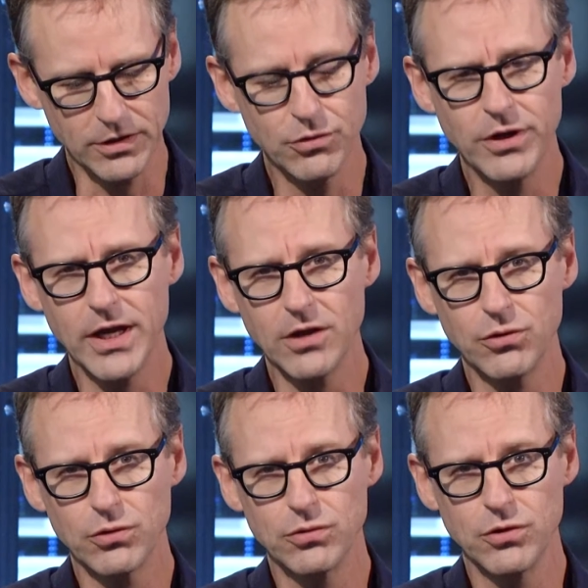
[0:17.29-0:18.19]
Today I
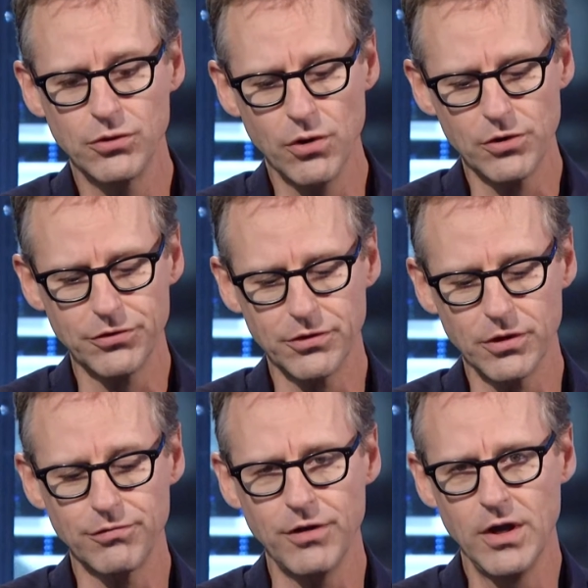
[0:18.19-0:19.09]
talked to the daughter
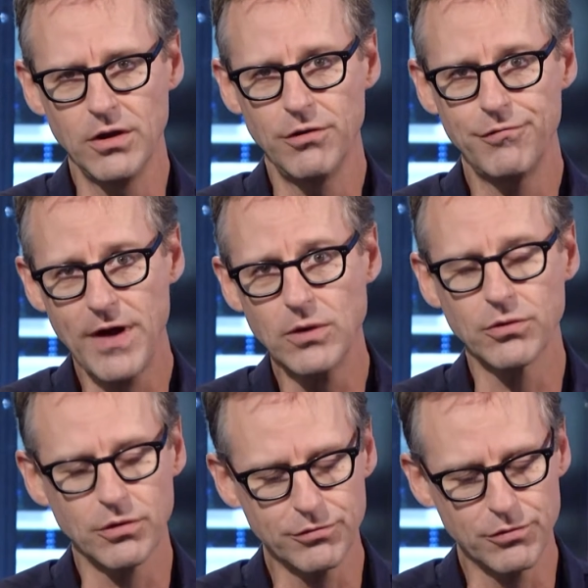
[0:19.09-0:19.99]
of the
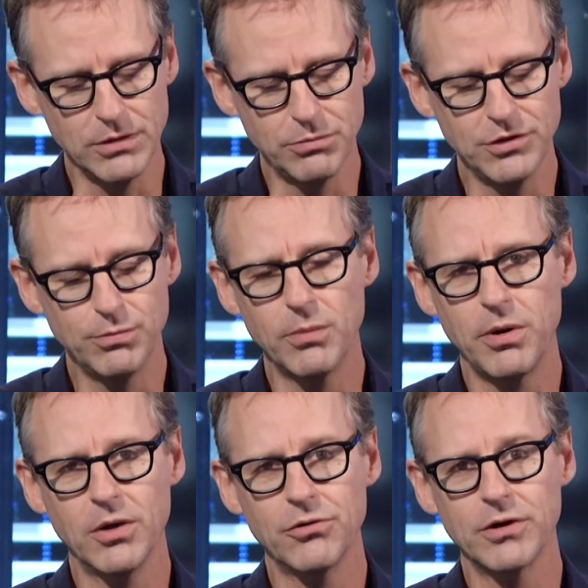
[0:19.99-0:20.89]
founder of Greenpeace, Bob
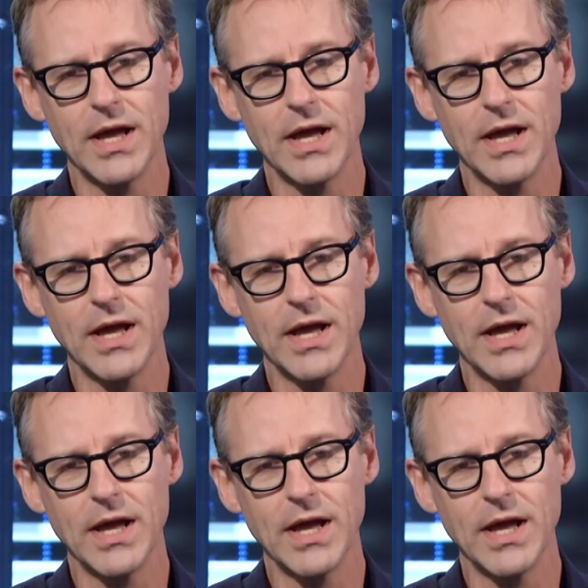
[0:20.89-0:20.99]
Hunter,